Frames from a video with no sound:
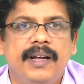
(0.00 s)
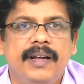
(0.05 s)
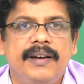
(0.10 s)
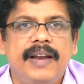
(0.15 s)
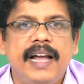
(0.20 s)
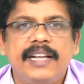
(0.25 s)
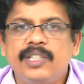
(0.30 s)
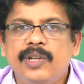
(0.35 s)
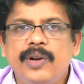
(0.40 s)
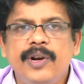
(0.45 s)

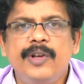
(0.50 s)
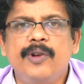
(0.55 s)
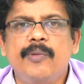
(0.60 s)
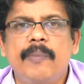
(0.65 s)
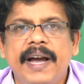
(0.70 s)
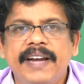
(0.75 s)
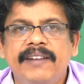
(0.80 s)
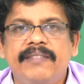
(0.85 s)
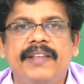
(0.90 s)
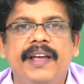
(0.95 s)
naturally you
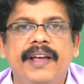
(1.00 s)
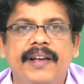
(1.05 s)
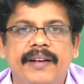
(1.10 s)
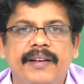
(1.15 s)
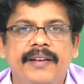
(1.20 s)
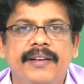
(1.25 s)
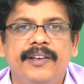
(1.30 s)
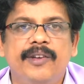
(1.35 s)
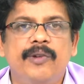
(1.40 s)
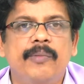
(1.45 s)
might
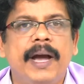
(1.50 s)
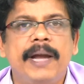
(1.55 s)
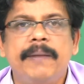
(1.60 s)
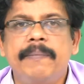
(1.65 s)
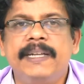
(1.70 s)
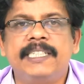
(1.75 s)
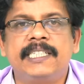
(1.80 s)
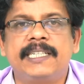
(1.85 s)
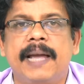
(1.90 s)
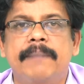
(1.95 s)
think, you might
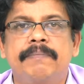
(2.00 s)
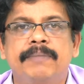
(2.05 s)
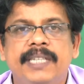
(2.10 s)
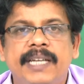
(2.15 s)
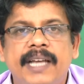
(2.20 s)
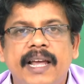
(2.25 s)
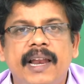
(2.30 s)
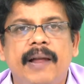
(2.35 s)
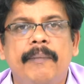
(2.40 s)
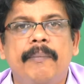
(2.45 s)
be
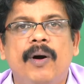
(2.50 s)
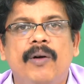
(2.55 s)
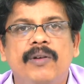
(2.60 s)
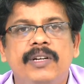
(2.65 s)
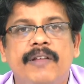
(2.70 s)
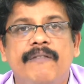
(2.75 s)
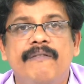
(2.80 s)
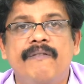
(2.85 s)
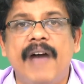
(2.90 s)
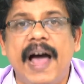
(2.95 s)
skeptical about
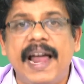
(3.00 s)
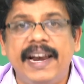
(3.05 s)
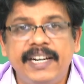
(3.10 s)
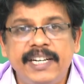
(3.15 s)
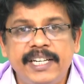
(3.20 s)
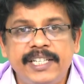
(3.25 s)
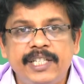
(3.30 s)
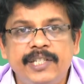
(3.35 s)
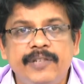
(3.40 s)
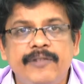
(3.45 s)
the
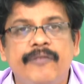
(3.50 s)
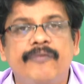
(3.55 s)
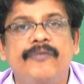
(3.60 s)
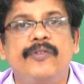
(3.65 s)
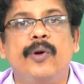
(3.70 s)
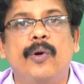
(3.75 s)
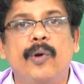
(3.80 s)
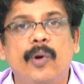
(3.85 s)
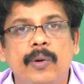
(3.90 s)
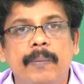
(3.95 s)
validity of
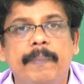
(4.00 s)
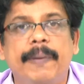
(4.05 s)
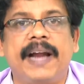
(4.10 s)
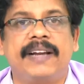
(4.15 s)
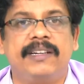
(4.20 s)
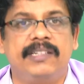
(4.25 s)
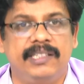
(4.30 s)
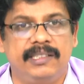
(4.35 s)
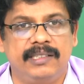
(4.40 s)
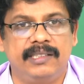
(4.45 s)
your own
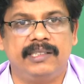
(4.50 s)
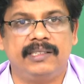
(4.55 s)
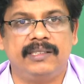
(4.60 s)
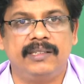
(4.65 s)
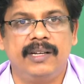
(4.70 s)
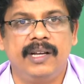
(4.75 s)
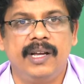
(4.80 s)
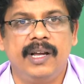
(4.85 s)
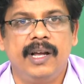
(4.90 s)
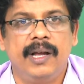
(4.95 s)
practices,
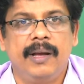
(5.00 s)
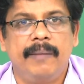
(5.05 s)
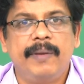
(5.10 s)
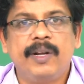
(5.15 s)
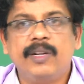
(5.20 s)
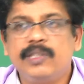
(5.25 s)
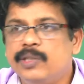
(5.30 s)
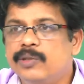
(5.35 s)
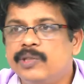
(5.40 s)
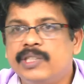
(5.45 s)

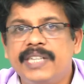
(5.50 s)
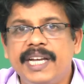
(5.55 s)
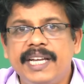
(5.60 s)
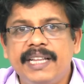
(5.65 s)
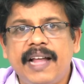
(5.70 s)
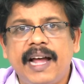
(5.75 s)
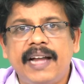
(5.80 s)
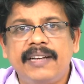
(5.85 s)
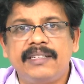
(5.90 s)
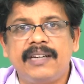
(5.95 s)
because you see
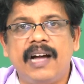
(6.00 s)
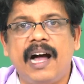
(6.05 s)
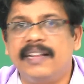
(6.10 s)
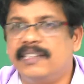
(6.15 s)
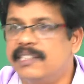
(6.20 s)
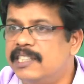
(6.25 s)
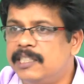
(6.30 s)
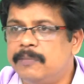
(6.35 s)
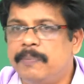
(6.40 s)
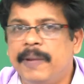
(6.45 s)
that
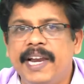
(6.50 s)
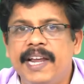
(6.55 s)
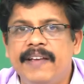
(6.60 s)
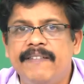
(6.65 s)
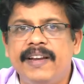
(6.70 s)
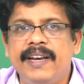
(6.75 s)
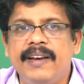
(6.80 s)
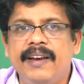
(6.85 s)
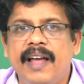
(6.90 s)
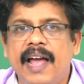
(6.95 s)
others believe
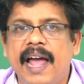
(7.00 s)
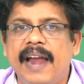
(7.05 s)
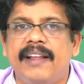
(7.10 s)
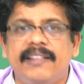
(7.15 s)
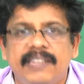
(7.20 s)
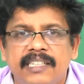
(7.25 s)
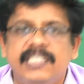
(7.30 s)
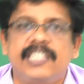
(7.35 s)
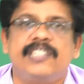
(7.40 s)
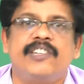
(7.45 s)
in
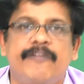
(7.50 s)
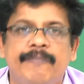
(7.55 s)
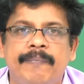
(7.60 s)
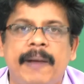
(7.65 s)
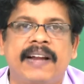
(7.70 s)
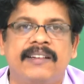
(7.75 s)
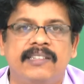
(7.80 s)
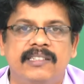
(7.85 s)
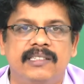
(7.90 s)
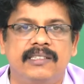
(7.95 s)
another set of
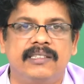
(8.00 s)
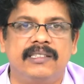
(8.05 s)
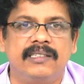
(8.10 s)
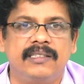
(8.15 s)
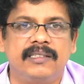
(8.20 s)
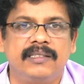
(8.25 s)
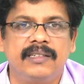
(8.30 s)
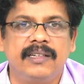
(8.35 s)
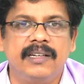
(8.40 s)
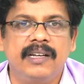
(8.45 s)

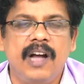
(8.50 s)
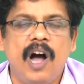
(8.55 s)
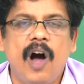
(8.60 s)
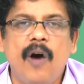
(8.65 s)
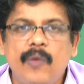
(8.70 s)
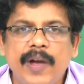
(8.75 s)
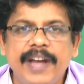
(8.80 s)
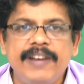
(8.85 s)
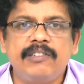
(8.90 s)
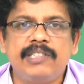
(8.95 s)
practices. How
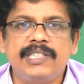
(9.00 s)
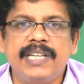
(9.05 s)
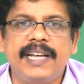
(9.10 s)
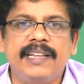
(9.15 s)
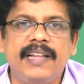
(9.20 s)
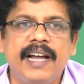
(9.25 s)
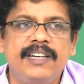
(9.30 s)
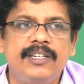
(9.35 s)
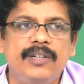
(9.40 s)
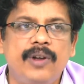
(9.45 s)
can you say
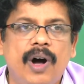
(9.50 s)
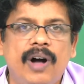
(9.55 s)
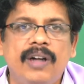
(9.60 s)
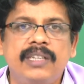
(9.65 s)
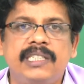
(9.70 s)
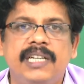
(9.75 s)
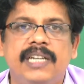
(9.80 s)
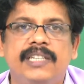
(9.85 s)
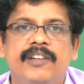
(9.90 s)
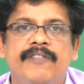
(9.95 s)
that your
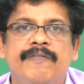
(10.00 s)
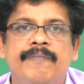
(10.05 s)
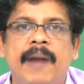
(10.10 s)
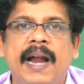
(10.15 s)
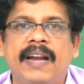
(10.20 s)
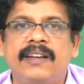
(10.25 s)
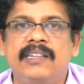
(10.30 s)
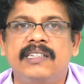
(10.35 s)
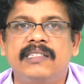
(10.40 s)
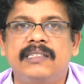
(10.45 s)
set of
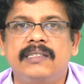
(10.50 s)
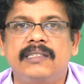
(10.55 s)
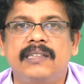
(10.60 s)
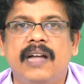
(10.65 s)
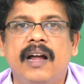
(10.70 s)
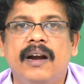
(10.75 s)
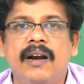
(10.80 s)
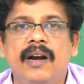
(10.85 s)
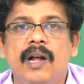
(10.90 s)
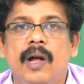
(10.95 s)
practices
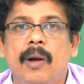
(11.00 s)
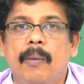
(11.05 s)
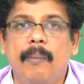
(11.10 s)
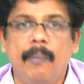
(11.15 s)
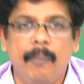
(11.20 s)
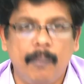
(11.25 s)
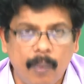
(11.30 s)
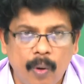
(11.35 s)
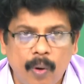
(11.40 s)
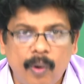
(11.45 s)
are
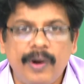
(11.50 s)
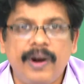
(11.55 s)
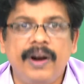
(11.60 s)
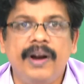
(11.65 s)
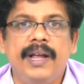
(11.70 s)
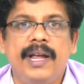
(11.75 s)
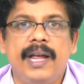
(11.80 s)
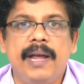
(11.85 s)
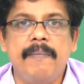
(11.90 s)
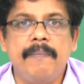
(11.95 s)
more
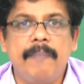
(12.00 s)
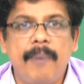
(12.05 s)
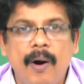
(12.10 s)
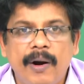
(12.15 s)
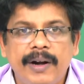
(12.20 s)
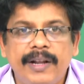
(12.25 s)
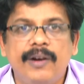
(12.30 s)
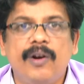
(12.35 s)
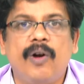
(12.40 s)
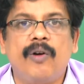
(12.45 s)

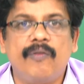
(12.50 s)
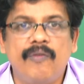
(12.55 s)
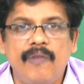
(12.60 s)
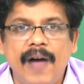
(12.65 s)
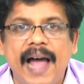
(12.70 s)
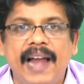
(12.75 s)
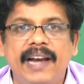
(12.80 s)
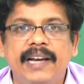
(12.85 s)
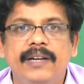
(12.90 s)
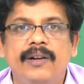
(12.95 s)
important or
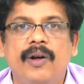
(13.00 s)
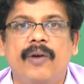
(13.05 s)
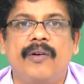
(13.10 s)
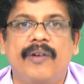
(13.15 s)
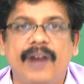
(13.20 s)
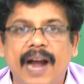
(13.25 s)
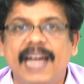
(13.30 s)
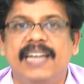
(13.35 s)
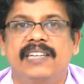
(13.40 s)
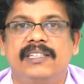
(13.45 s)
valid or
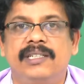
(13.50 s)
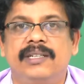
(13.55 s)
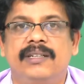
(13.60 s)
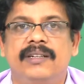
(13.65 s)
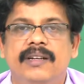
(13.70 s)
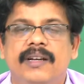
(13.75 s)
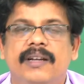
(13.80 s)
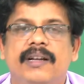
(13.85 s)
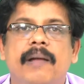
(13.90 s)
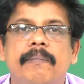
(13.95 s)
right
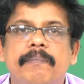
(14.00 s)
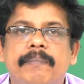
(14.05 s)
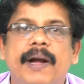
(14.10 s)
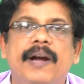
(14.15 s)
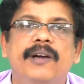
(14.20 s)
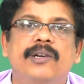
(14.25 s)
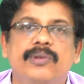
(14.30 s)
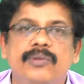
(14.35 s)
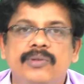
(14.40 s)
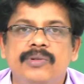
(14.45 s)

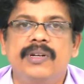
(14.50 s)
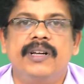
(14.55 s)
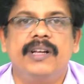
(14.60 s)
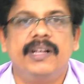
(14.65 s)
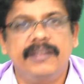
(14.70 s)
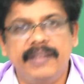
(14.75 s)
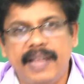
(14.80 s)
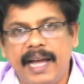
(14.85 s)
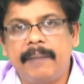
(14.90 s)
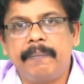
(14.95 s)
compared to
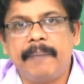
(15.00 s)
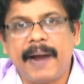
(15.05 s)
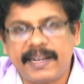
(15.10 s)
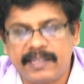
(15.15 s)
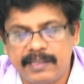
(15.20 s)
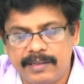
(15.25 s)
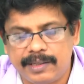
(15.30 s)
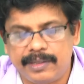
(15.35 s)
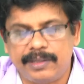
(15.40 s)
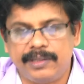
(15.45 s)
their
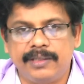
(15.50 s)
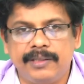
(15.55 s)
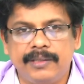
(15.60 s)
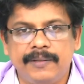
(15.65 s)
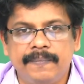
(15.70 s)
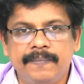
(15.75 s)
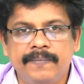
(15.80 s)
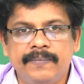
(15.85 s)
practices?